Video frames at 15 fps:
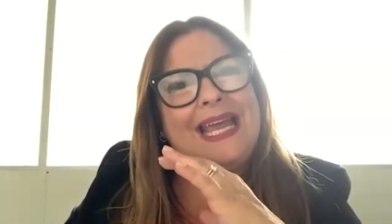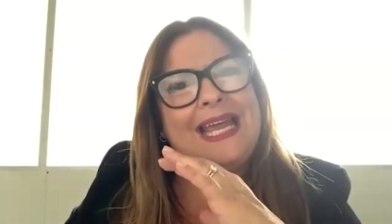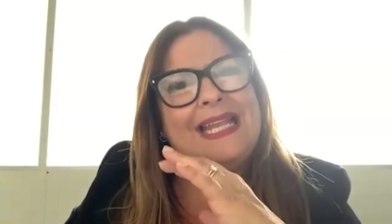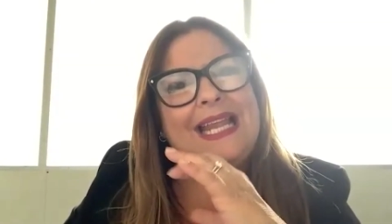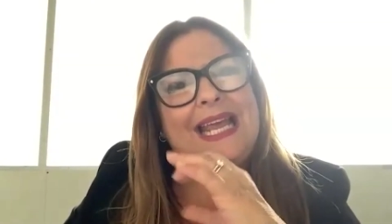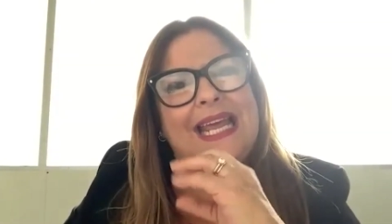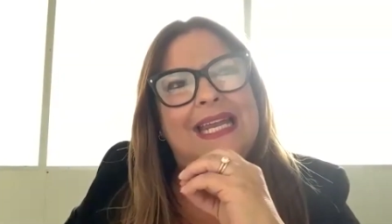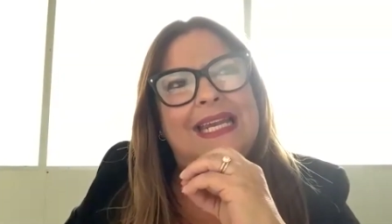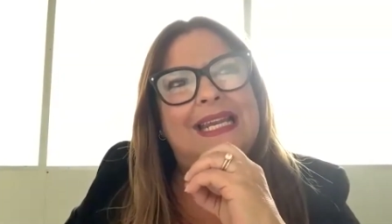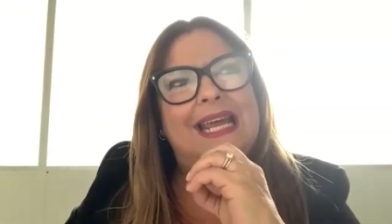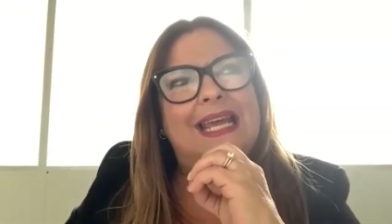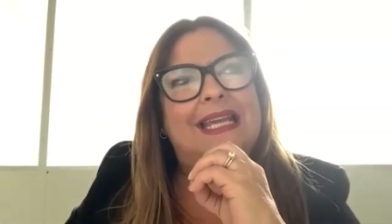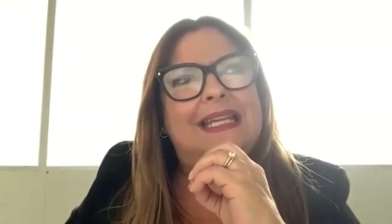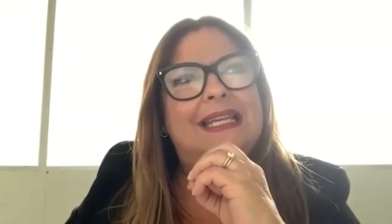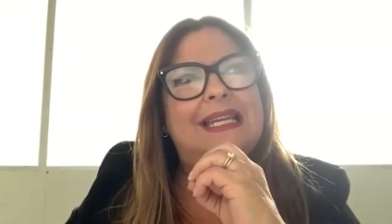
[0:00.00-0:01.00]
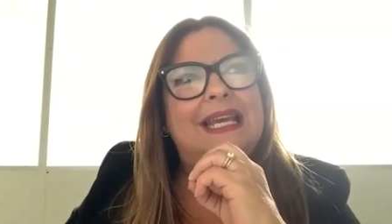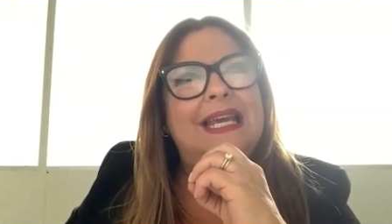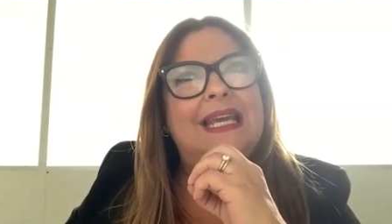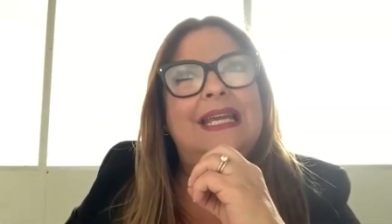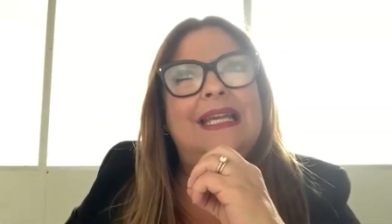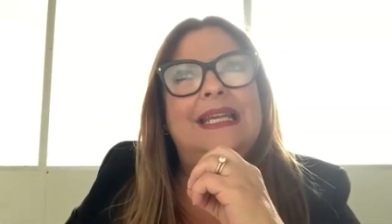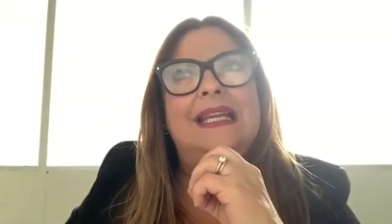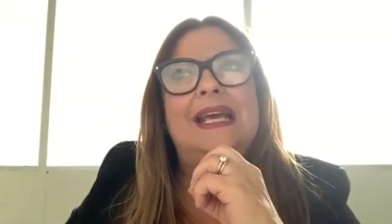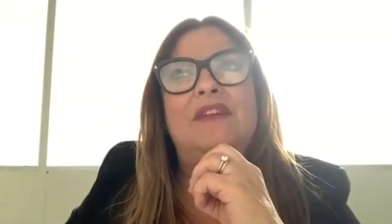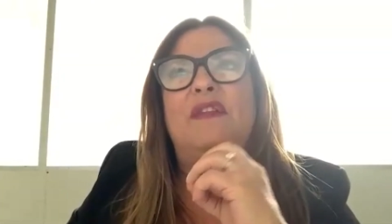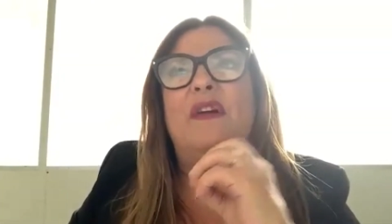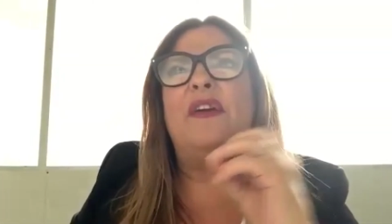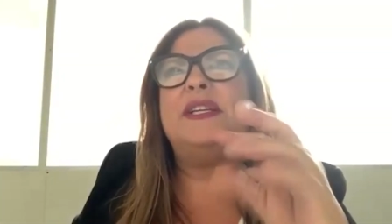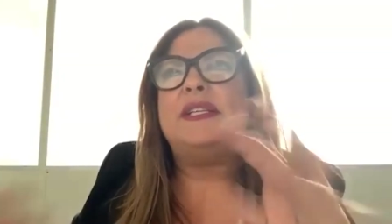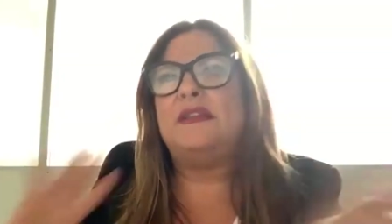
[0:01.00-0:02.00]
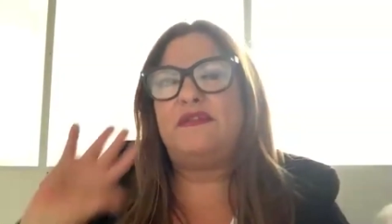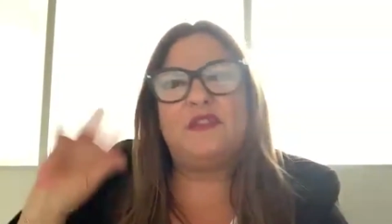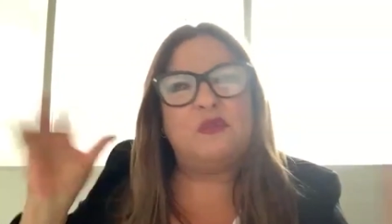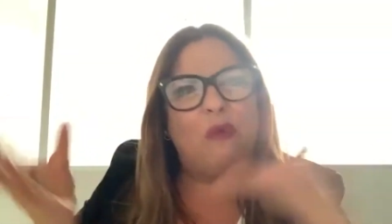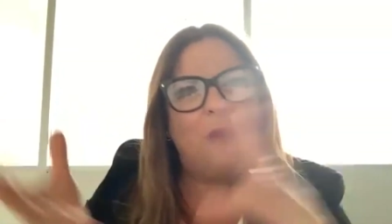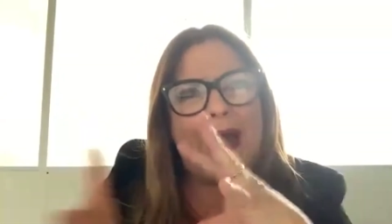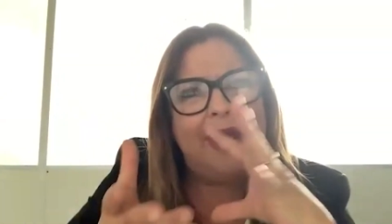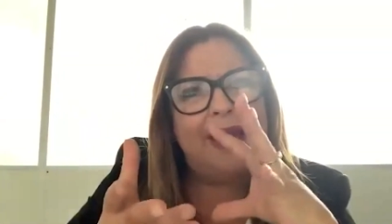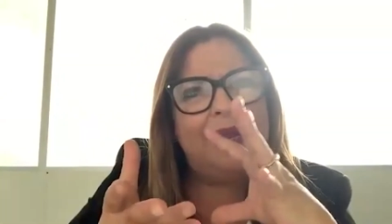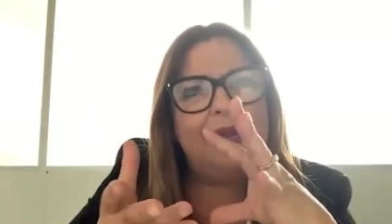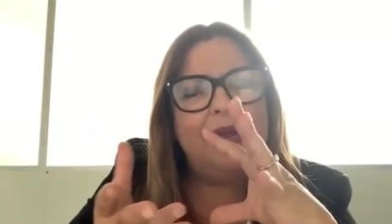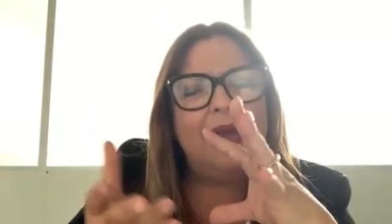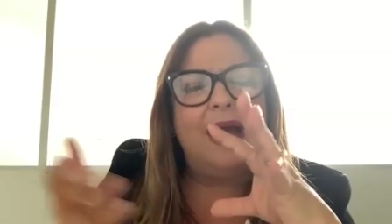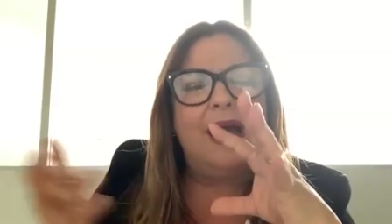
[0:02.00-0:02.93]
in in in in a very different way.